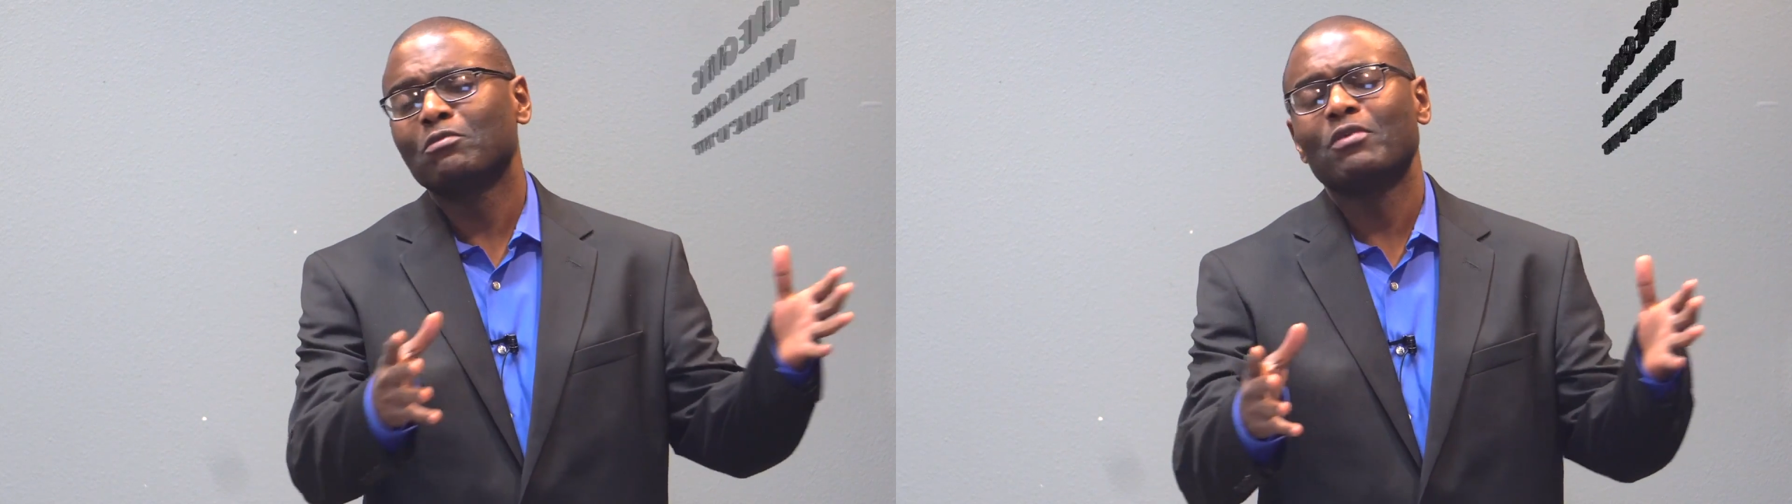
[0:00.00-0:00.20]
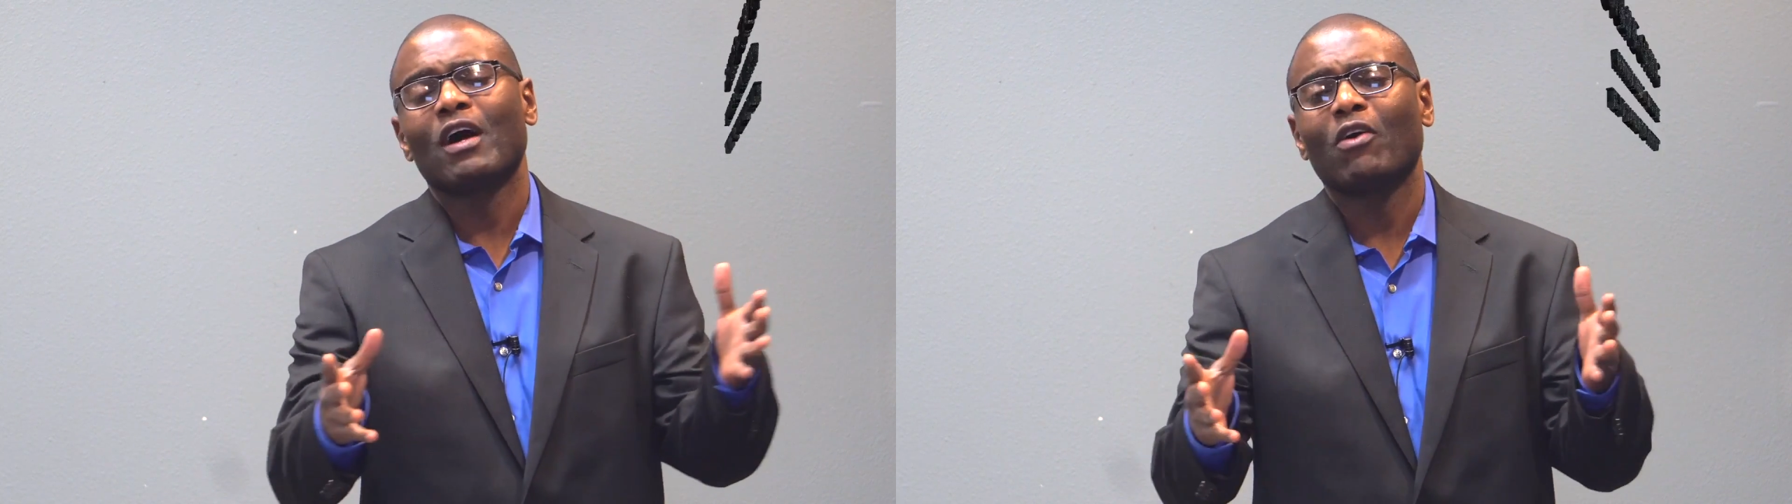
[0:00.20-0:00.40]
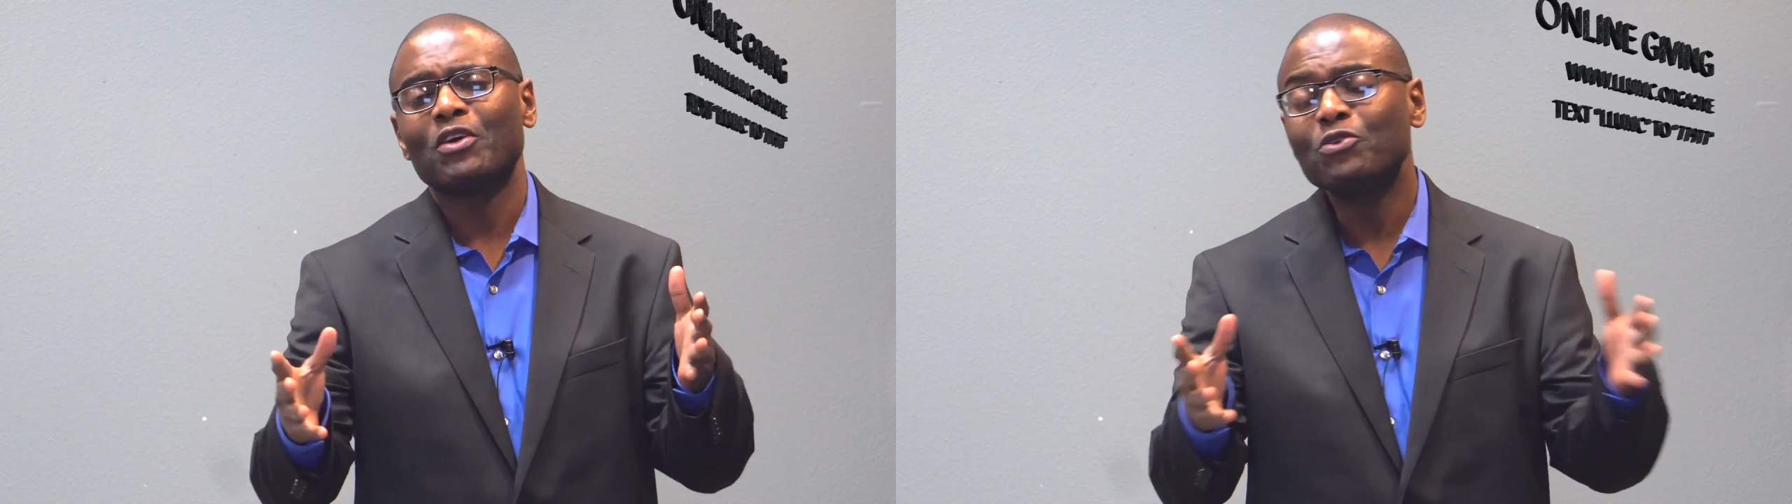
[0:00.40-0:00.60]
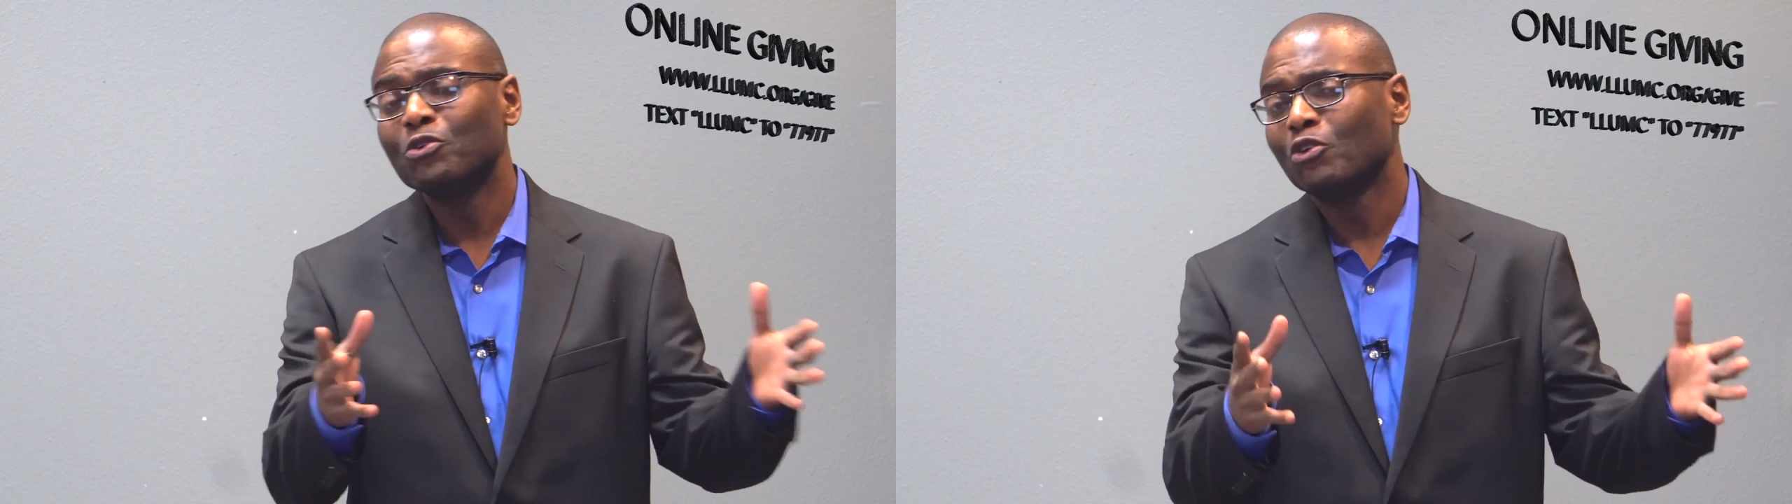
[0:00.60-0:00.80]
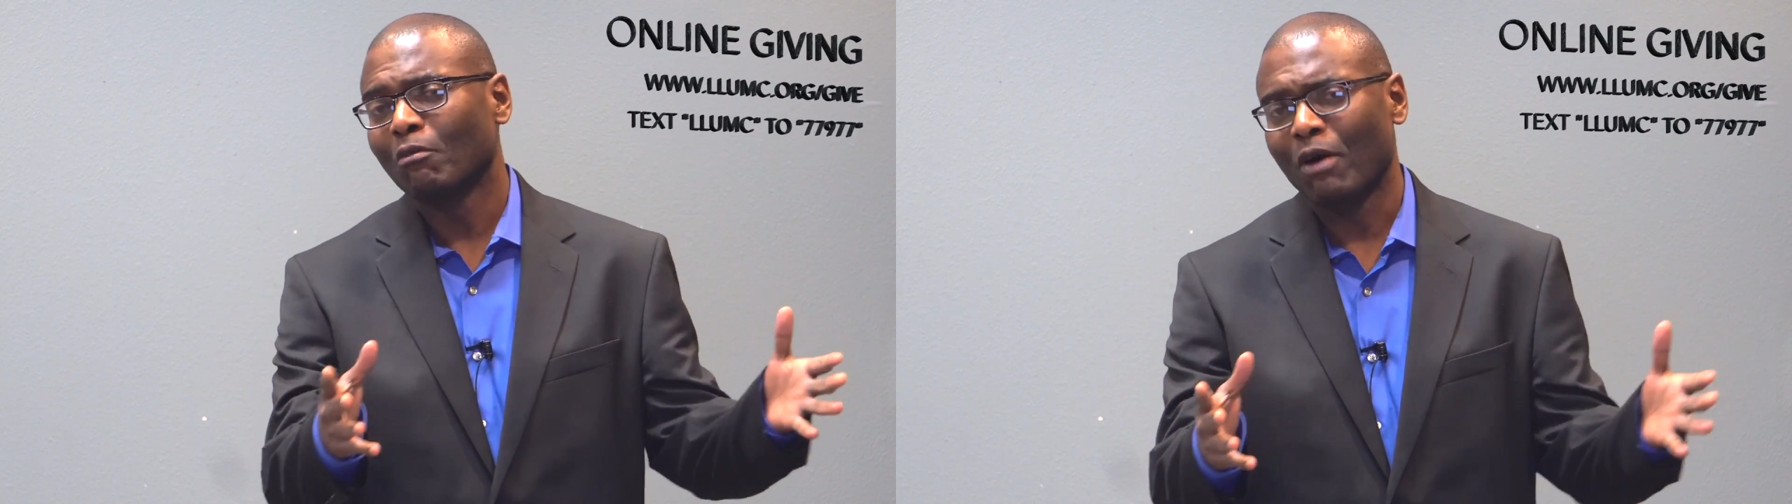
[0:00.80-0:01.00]
could be our
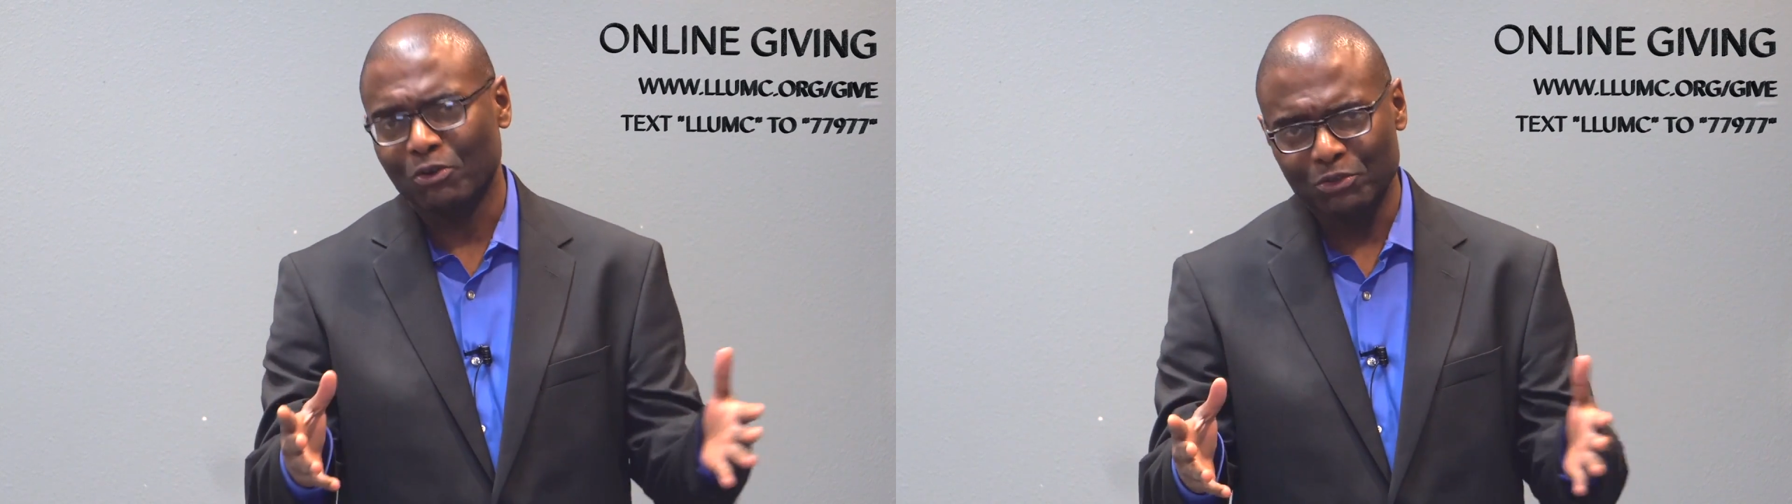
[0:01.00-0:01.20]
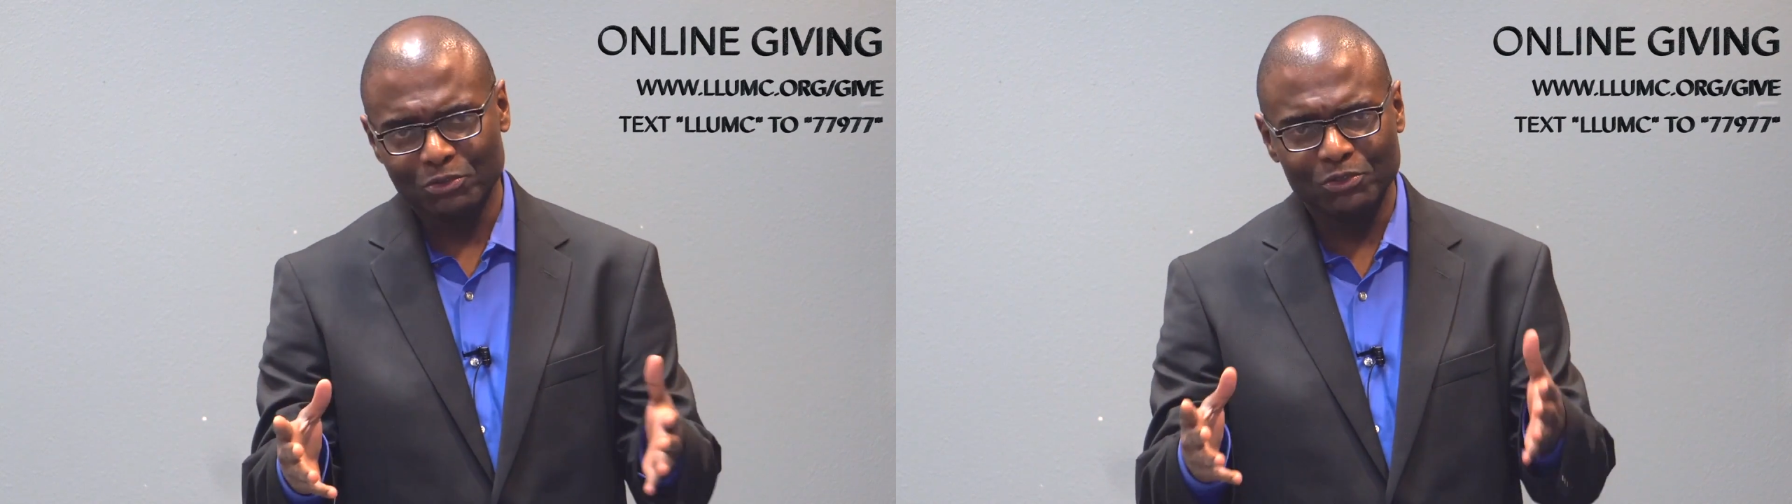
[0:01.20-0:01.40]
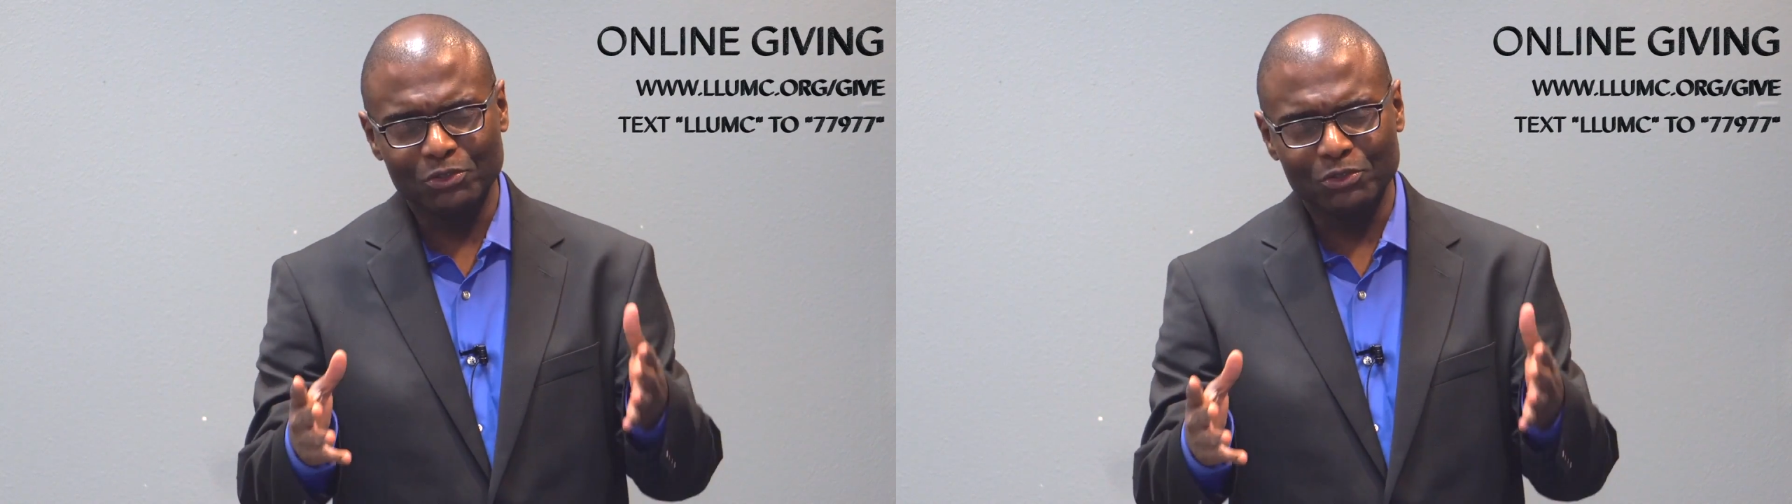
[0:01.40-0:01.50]
new normal